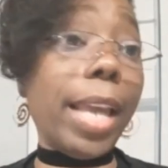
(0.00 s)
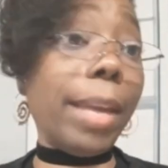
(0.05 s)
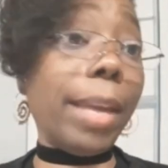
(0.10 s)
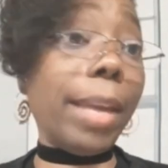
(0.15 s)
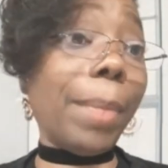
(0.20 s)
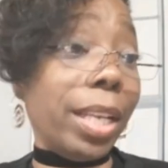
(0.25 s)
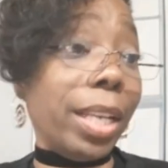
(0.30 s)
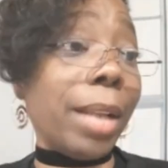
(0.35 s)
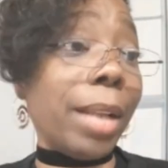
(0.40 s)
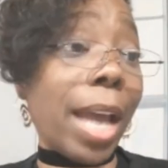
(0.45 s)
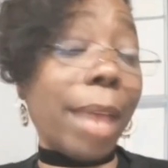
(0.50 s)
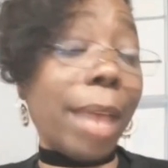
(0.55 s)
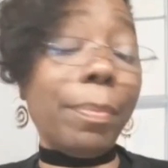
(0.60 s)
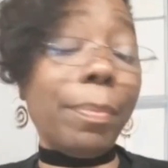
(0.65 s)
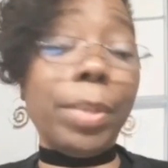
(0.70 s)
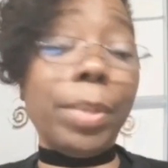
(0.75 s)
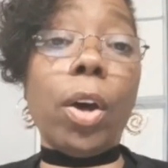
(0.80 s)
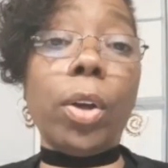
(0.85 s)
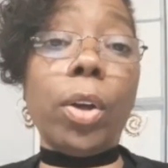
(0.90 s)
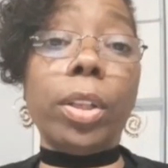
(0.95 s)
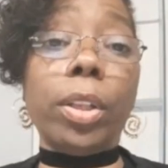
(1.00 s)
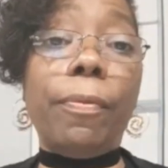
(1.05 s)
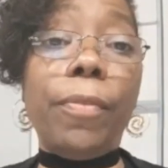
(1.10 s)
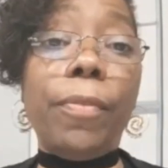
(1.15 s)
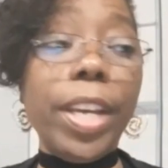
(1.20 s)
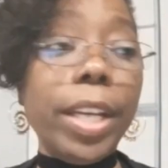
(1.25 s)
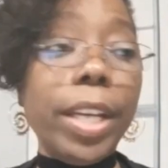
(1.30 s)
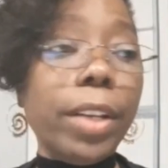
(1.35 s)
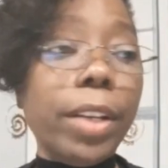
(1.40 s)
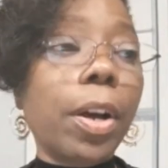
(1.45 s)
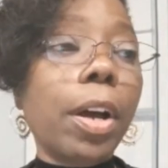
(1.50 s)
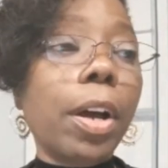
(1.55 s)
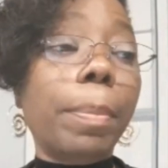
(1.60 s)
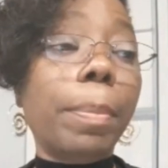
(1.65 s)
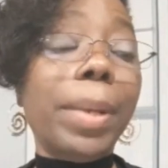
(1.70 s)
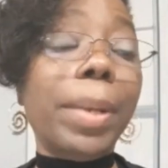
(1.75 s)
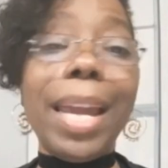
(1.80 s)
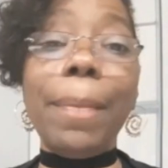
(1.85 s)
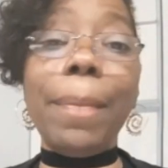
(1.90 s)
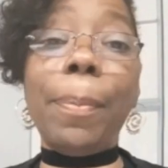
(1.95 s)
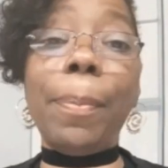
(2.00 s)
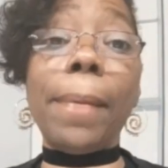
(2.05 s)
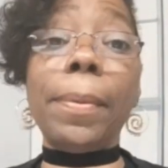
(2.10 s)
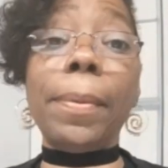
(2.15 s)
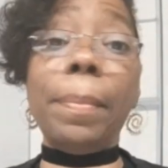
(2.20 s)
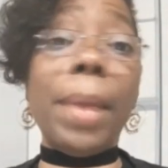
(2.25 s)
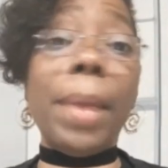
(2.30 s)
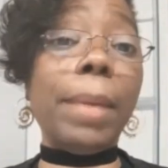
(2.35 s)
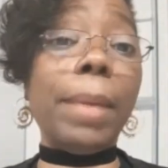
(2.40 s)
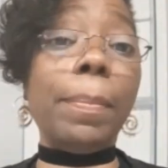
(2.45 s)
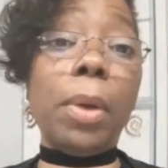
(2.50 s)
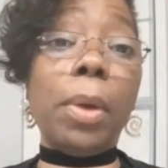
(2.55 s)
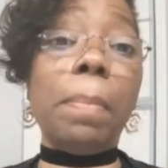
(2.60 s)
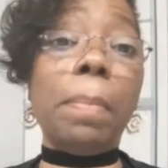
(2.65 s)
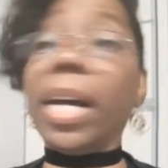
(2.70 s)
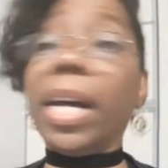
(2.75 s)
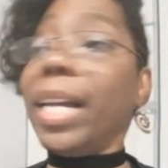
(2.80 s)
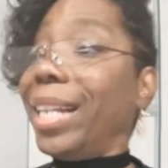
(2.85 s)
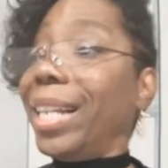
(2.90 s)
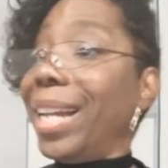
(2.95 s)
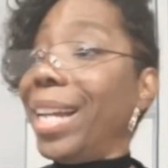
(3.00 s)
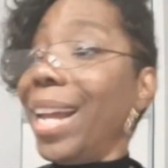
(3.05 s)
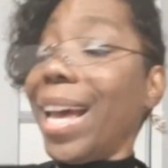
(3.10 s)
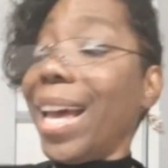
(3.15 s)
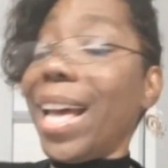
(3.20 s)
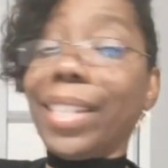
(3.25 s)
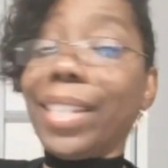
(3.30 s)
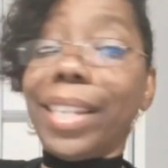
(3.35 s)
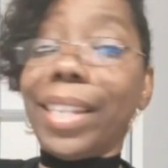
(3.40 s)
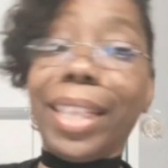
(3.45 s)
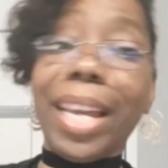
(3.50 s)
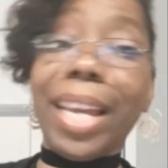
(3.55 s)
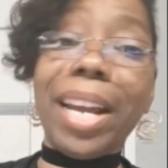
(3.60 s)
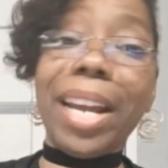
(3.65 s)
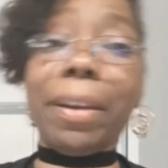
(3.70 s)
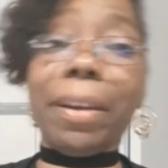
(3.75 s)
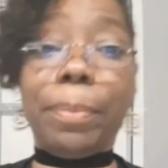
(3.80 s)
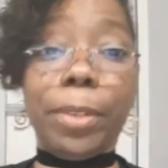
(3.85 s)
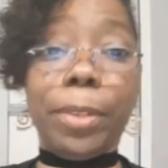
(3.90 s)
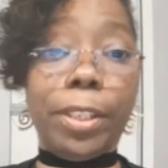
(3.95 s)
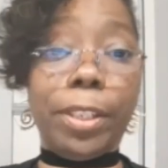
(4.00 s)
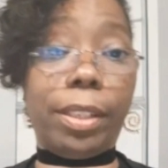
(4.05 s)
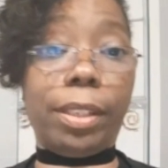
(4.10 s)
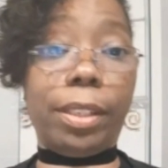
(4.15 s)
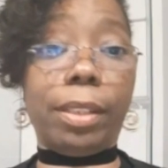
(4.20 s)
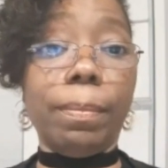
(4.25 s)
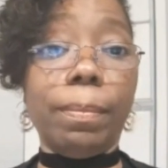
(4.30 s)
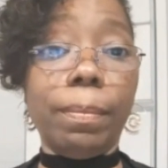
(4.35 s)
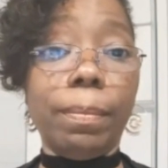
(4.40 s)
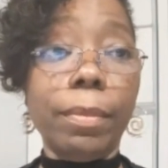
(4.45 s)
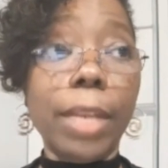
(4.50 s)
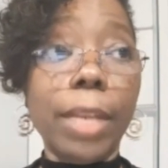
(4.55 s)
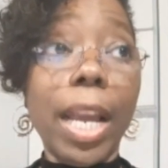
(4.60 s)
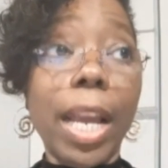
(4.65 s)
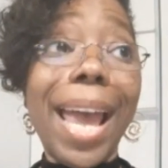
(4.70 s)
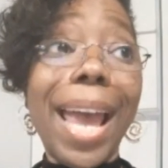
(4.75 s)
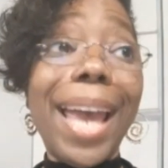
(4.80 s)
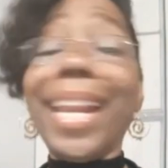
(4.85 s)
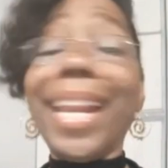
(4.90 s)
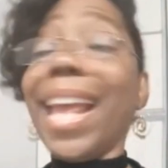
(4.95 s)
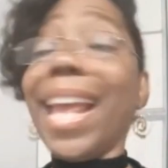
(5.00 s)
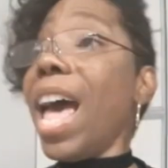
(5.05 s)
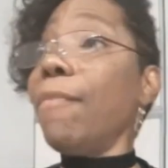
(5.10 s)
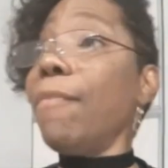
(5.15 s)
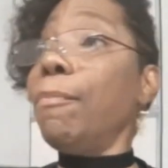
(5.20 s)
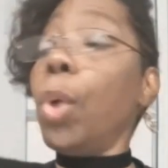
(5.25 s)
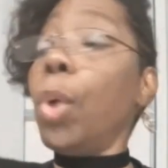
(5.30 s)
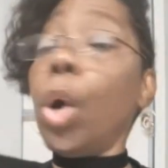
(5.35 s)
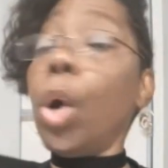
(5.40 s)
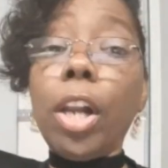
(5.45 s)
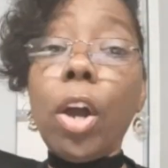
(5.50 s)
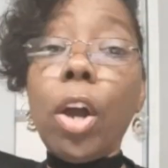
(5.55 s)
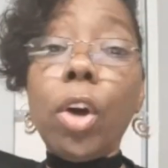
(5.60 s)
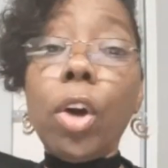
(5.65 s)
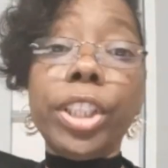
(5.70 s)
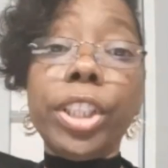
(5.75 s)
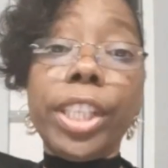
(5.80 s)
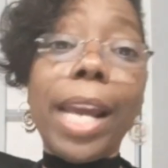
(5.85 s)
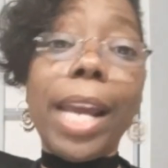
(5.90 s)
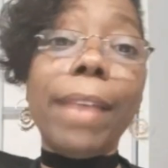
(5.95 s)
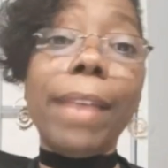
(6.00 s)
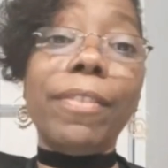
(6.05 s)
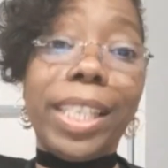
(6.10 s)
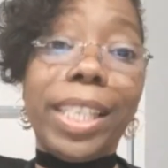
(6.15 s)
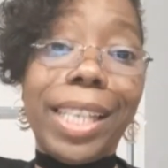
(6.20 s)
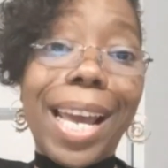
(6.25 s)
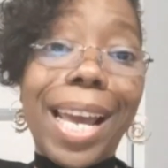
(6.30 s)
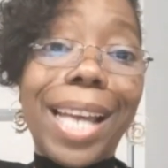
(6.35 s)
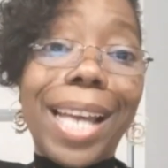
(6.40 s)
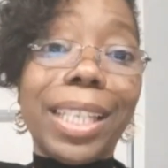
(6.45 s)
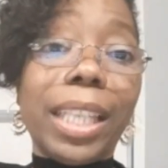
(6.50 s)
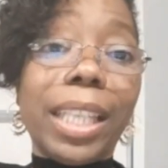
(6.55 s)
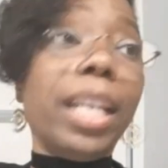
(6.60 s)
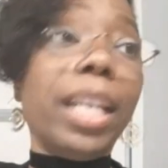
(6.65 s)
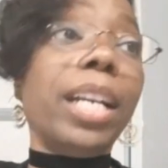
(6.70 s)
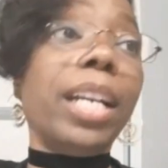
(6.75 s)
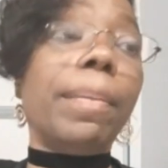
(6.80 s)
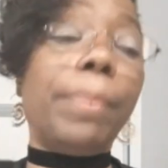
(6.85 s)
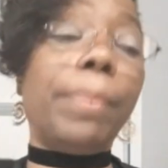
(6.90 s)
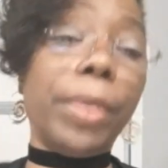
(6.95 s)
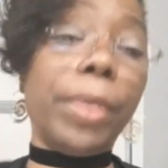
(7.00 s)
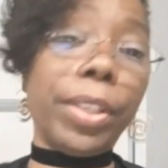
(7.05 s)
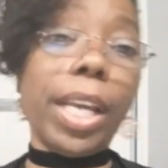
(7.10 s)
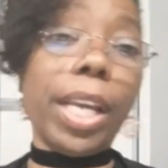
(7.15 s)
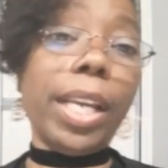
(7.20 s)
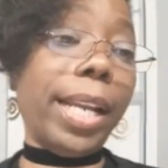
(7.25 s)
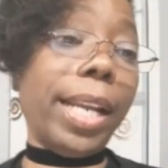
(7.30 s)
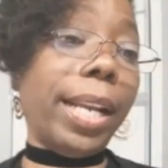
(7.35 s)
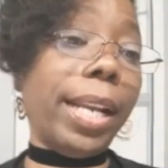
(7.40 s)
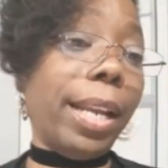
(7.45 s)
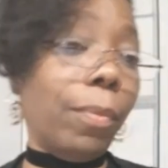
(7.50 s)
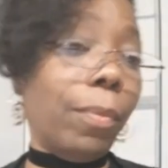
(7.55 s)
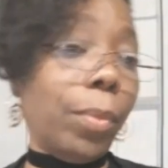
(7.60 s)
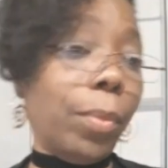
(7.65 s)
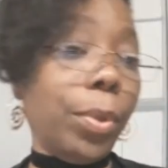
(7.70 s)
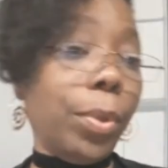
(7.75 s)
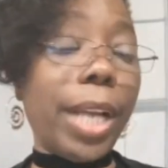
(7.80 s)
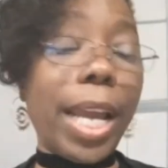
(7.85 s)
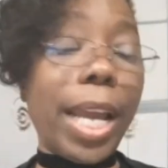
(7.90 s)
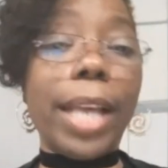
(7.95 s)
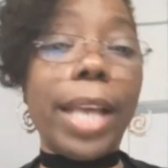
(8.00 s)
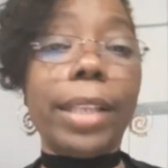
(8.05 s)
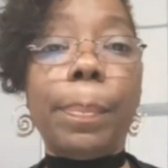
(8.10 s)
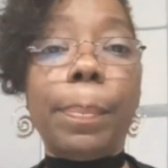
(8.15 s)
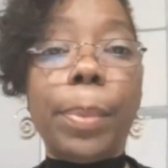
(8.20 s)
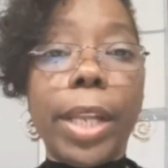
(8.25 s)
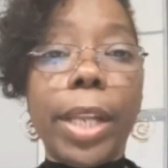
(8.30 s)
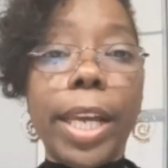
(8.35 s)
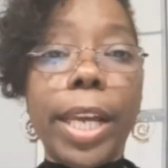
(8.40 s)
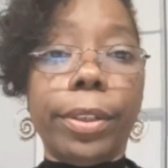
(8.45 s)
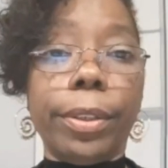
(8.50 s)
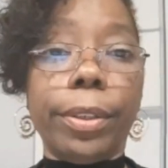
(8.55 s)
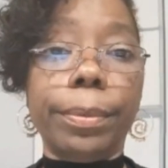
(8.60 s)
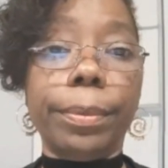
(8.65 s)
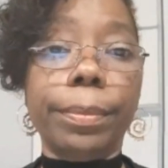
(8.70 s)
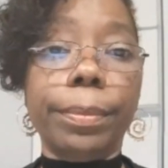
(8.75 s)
They might not be on the field, but they probably make more money as a therapist and have more longevity as a therapist than they would as a player.